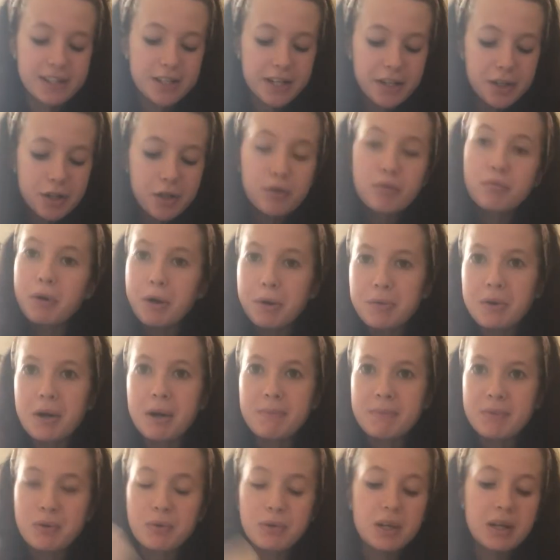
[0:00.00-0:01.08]
it's like a
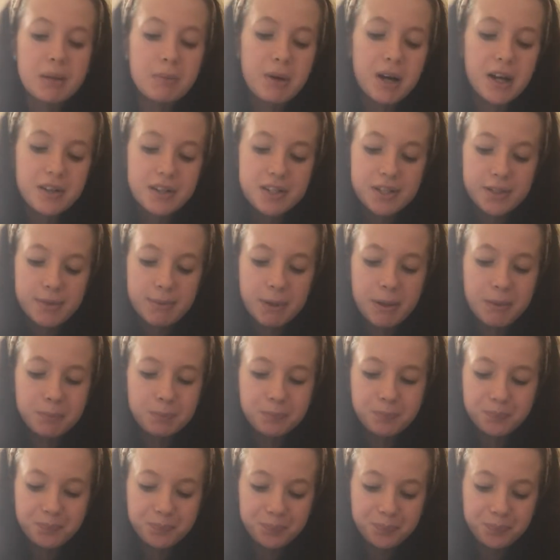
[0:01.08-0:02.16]
grown-up Milky Bar, this one,
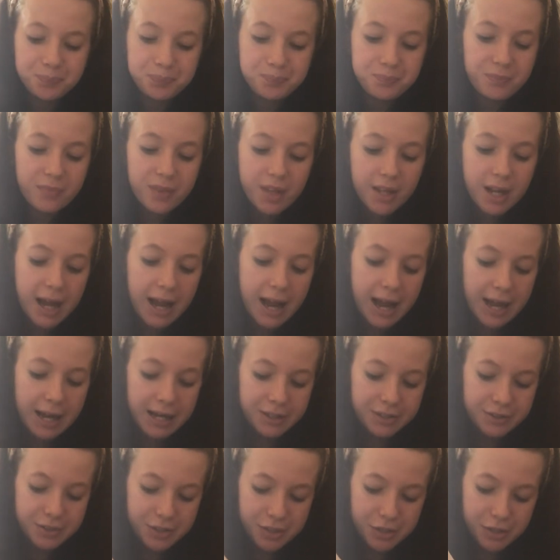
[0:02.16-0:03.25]

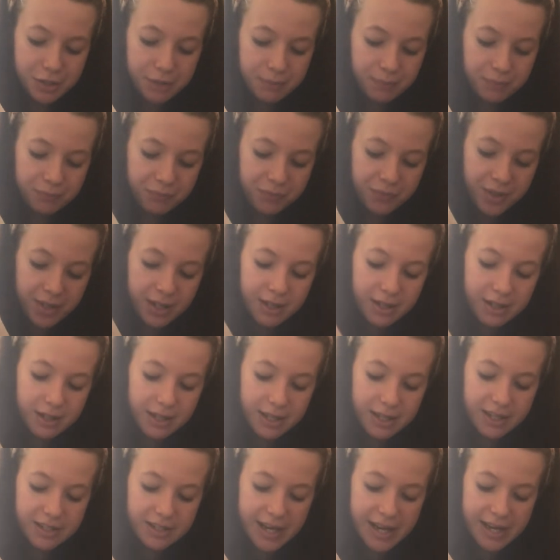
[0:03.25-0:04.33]
and
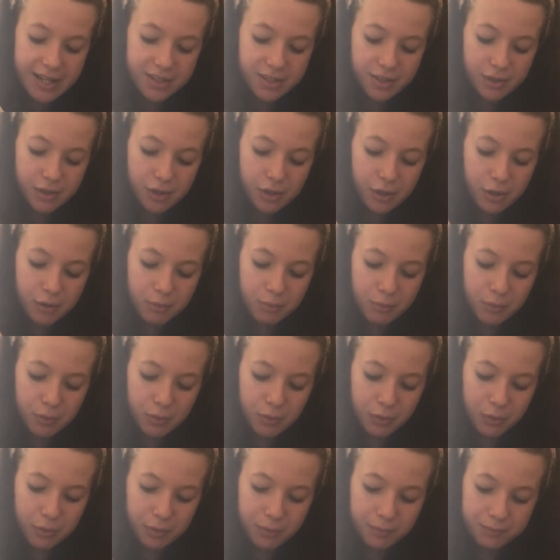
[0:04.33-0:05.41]
it tastes a lot
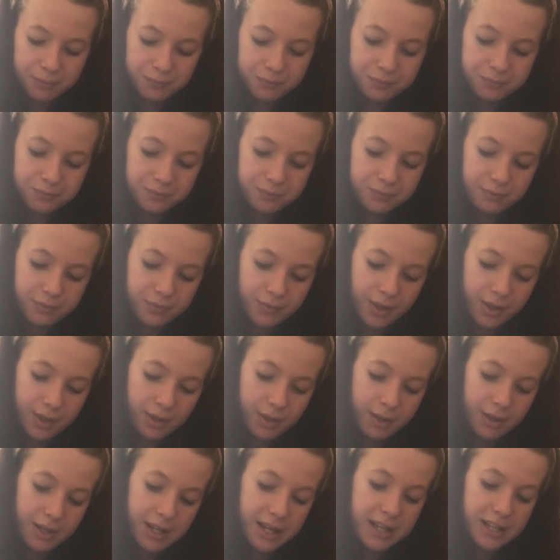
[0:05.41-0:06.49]
more
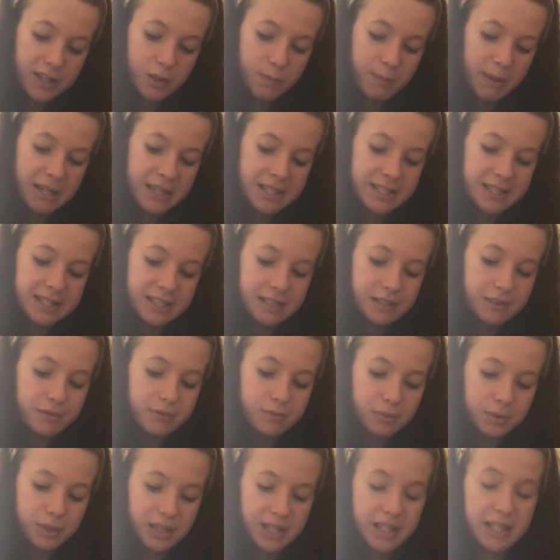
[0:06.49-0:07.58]
expensive.
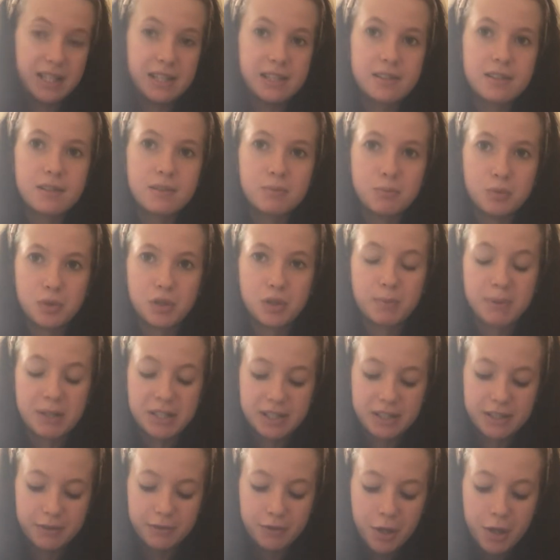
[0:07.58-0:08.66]
Well, it is more
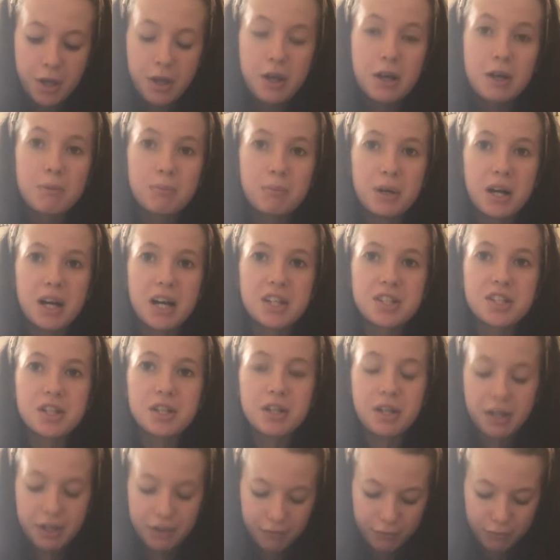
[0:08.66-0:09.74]
expensive, but I don't
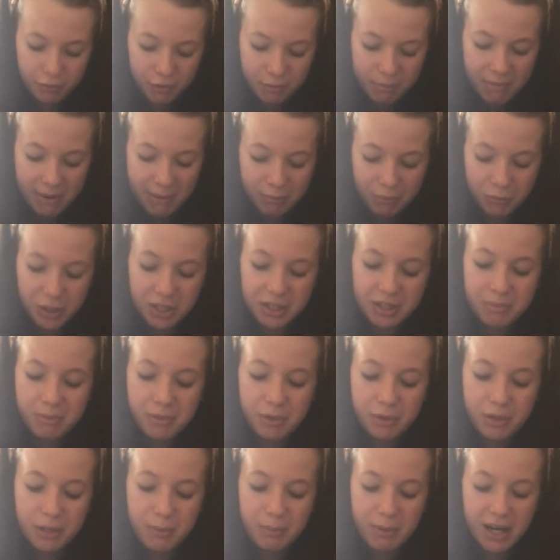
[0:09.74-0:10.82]
know, from memory the
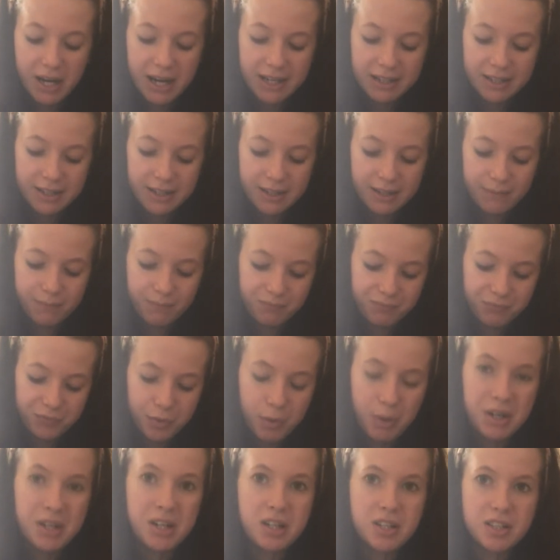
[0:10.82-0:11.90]
Milky Bar had like
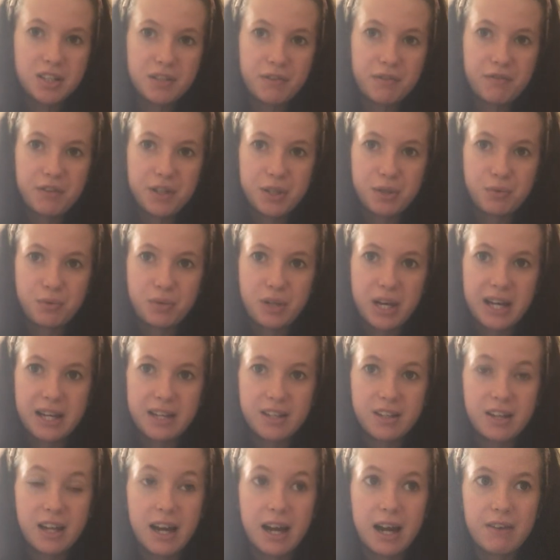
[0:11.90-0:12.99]
quite an artificial
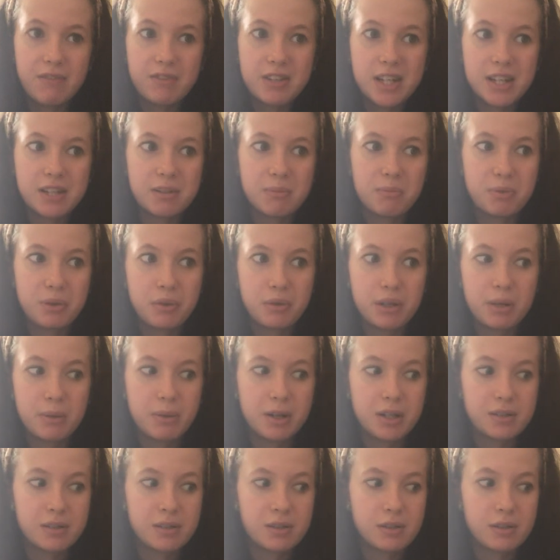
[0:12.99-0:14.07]
taste. Like, I haven't had a Milky
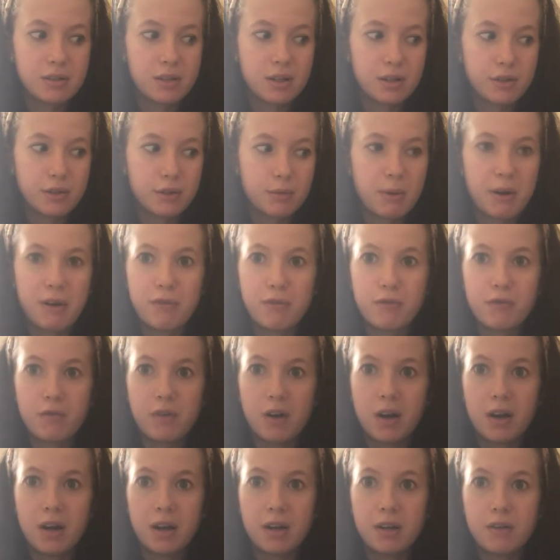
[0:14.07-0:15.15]
Bar since I was about
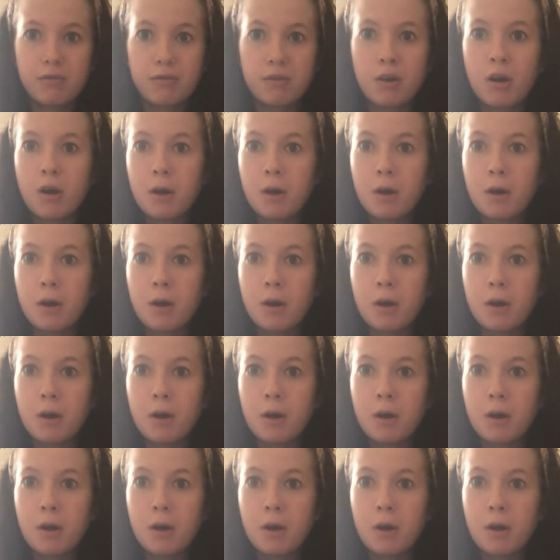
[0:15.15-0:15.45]
5,